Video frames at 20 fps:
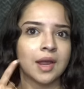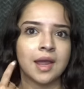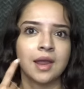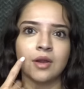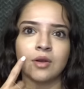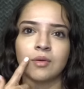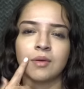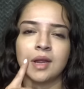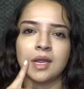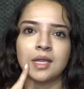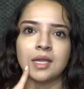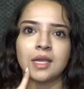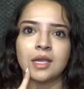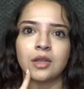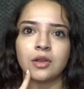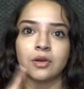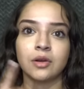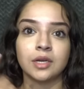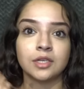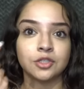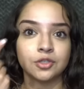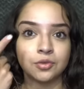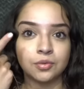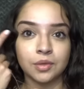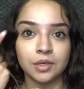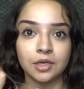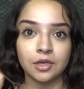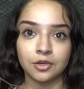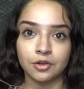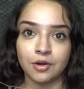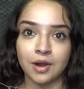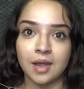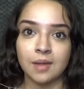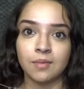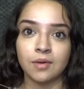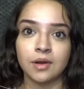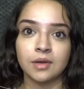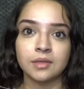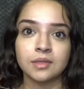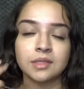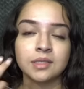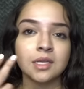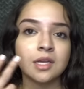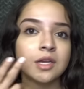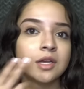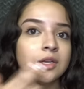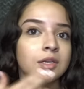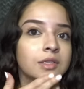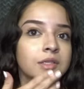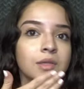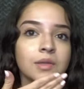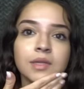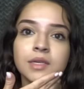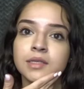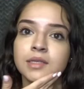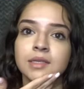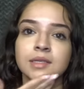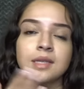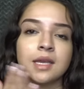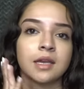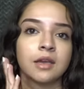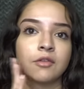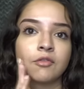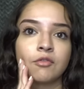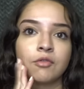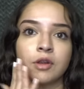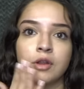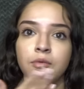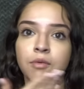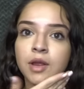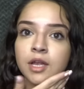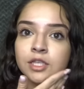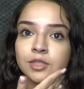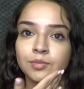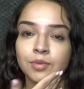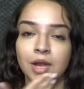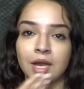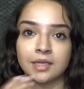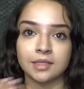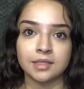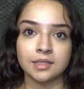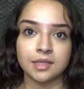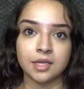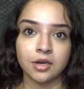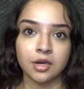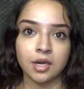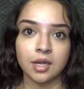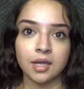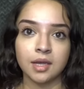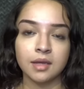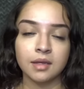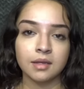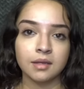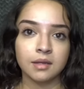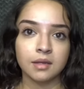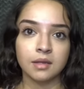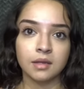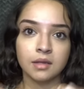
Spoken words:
hair right here as you would on your eyebrows. So this is like a free range practice area,